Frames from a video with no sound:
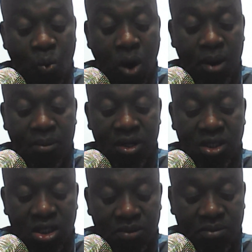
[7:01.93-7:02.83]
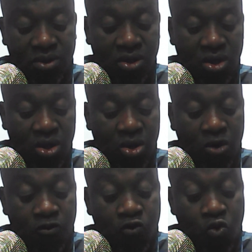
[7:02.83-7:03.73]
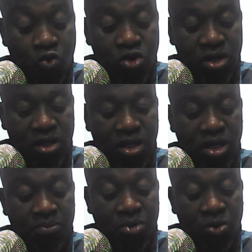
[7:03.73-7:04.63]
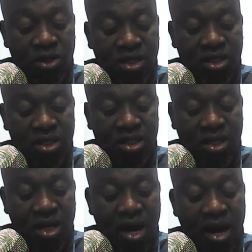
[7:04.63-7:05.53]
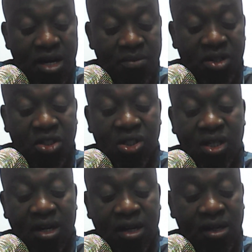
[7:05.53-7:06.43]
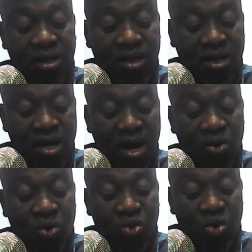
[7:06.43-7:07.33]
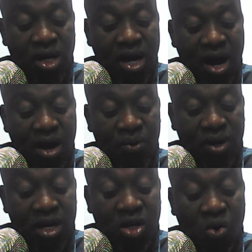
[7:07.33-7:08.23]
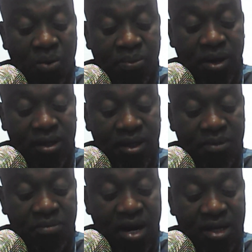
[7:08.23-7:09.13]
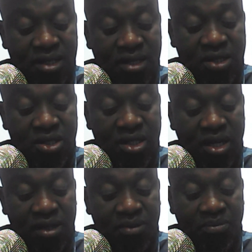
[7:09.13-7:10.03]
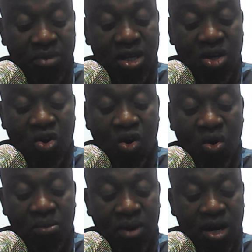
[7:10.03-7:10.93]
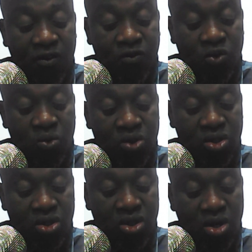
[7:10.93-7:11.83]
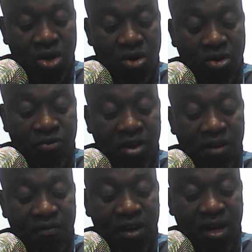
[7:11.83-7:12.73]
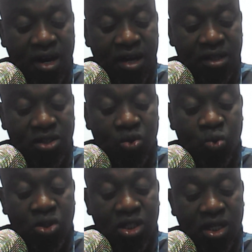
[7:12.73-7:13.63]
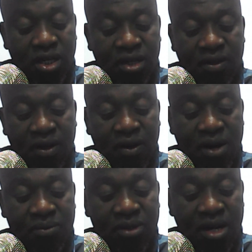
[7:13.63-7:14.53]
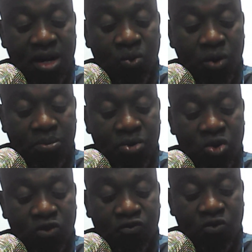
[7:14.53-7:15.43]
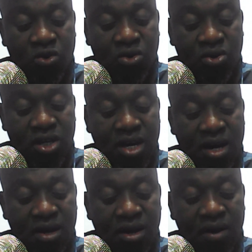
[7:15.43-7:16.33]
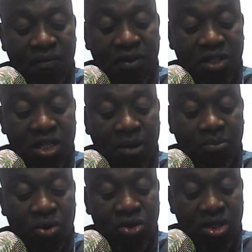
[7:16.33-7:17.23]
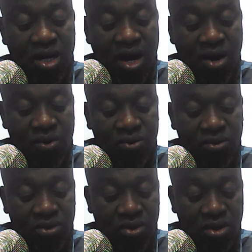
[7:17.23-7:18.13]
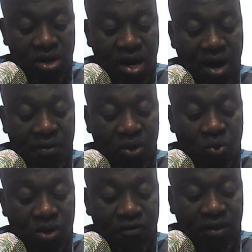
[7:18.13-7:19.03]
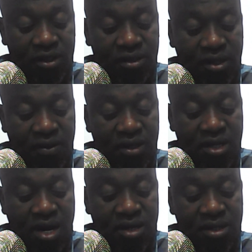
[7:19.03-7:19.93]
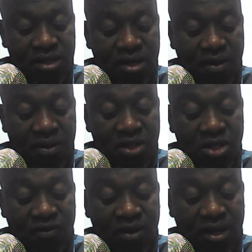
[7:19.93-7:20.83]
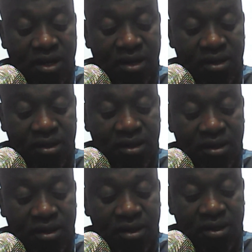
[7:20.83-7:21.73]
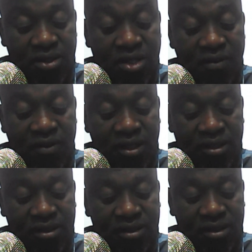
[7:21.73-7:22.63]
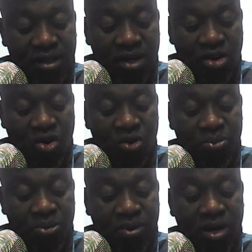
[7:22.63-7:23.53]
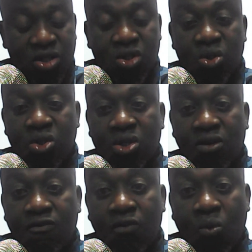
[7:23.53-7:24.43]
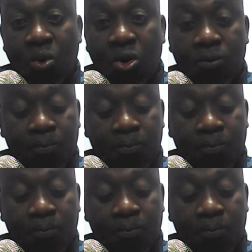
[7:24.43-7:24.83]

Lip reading: workmanship of wood, in buildings and in machinery, and also in iron and copper and brass and steel, making all manner of tools of every kind to till the ground, and weapons of war, yeah, the sharp-pointed arrow and the quiver and the dart and the javelin and all preparations for war.